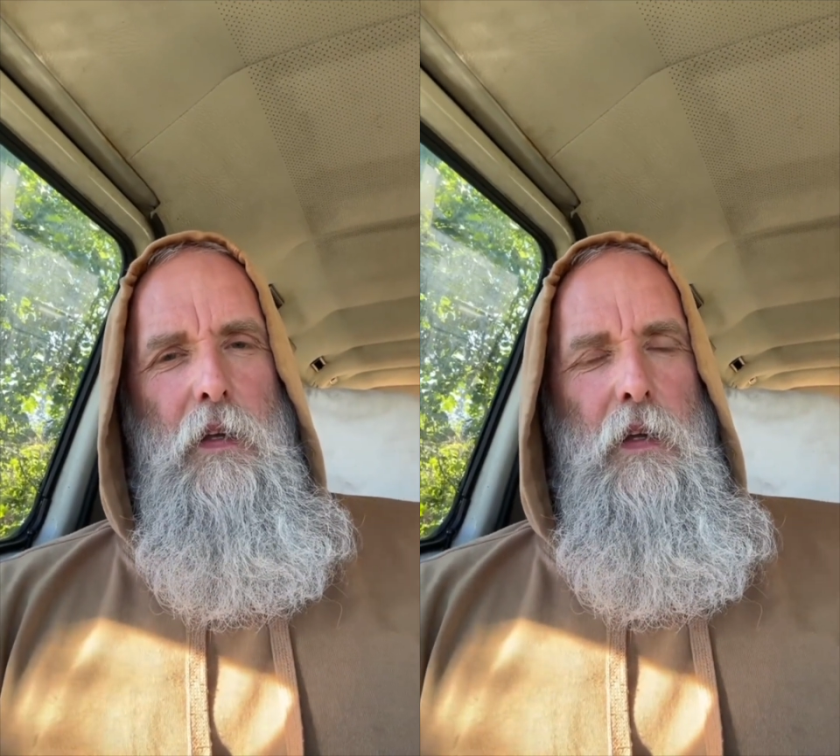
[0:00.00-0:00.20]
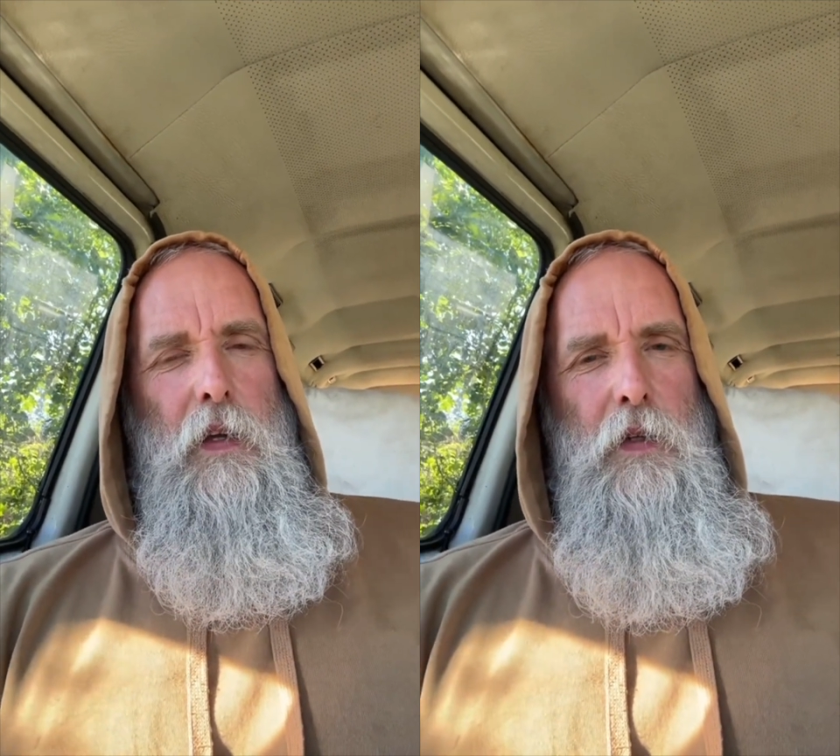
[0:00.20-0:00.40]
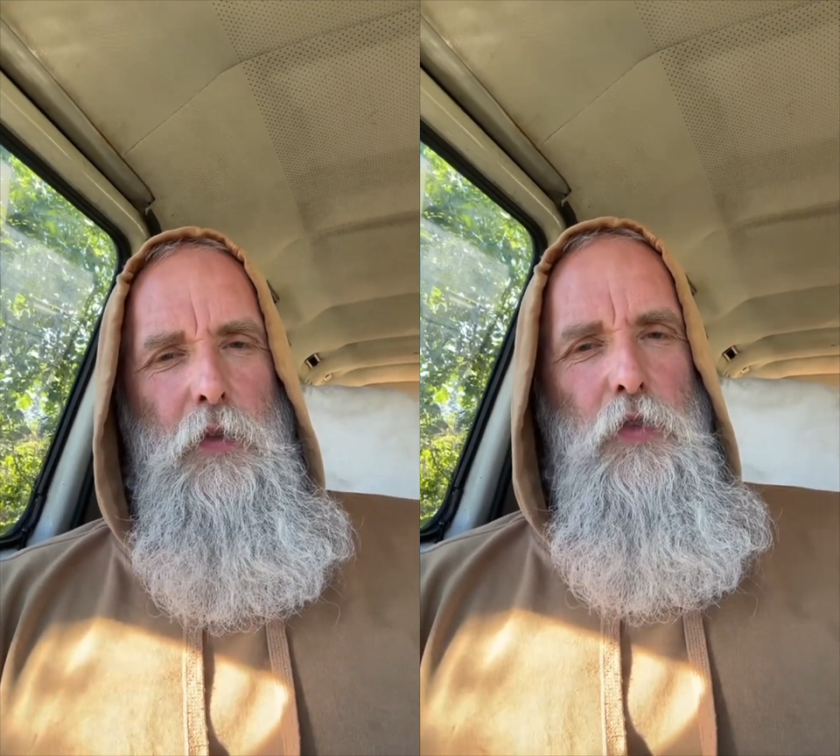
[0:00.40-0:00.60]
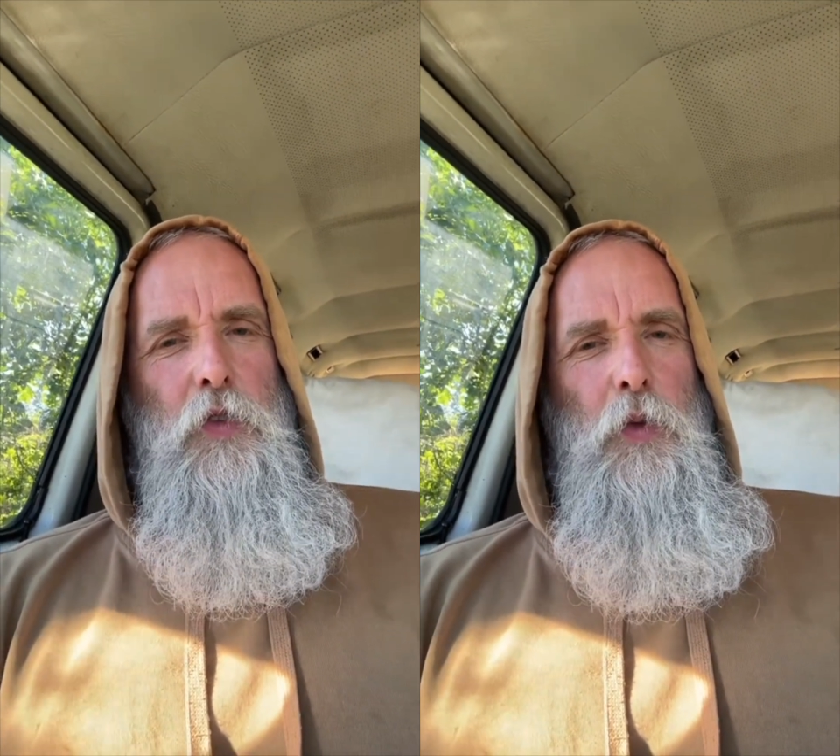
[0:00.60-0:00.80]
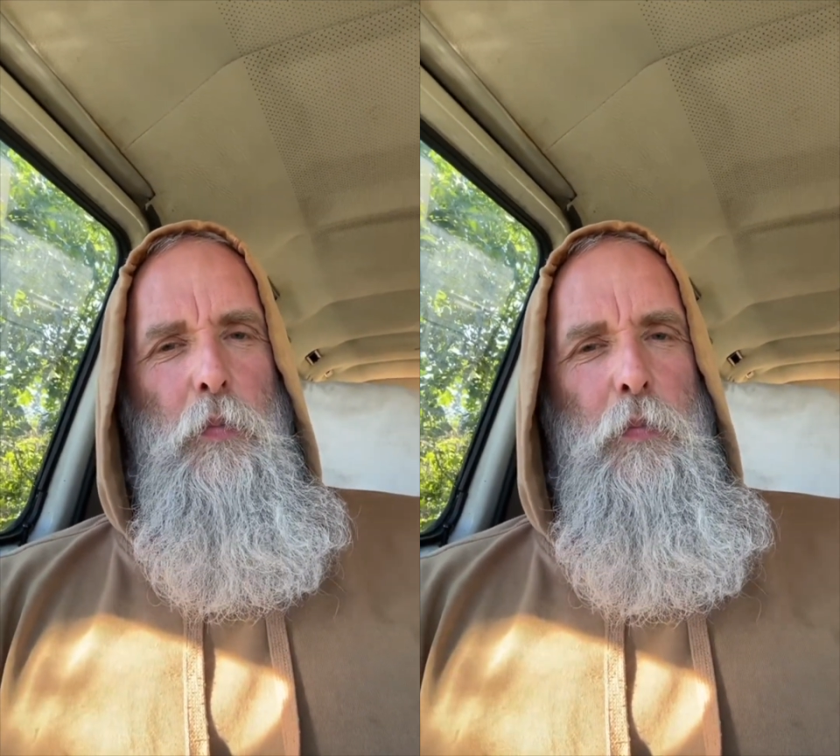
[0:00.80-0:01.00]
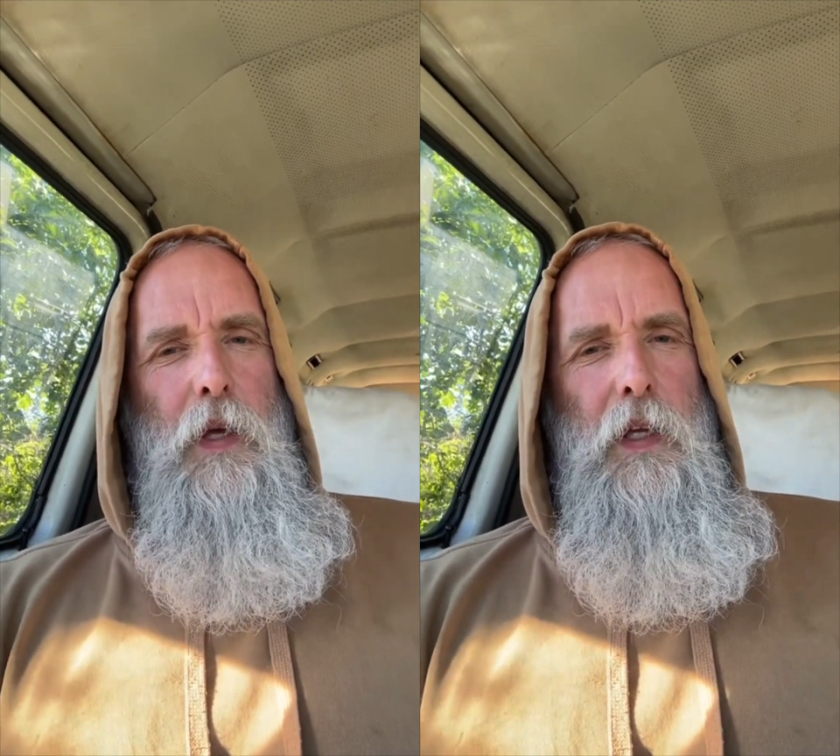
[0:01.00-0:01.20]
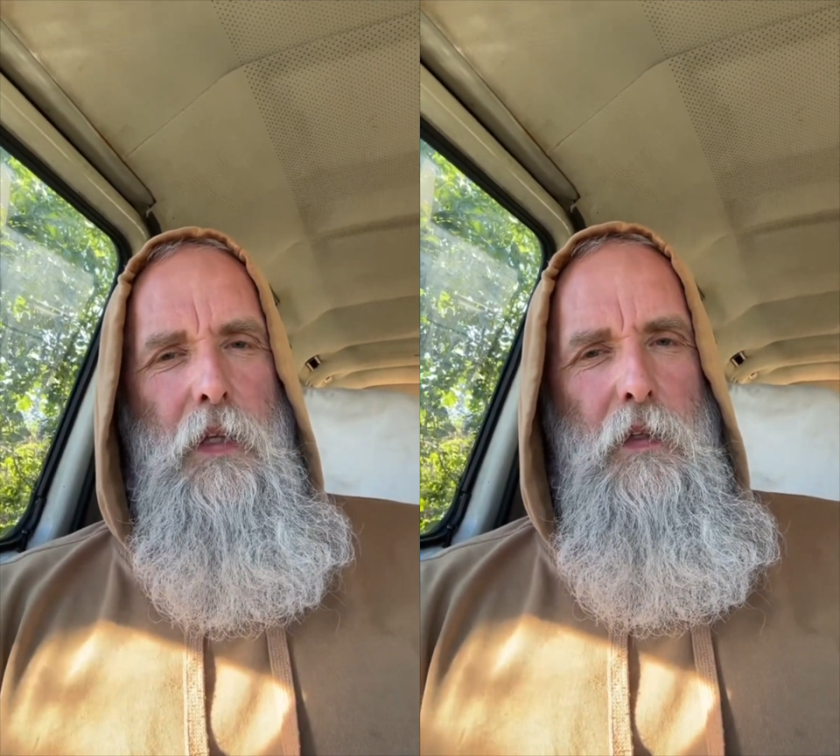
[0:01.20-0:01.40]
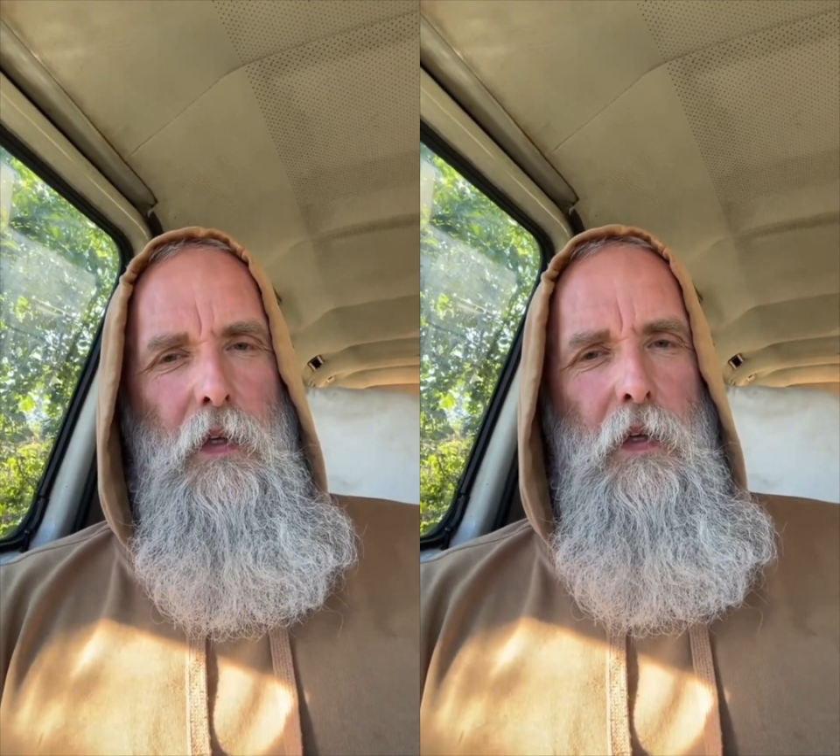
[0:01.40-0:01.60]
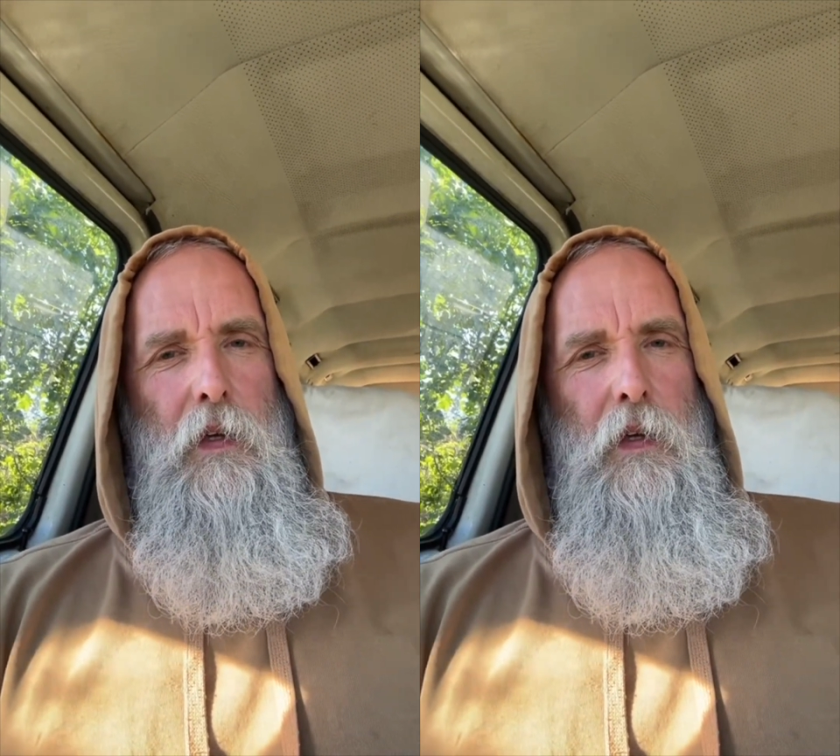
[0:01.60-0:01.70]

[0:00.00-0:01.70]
and your stupidity.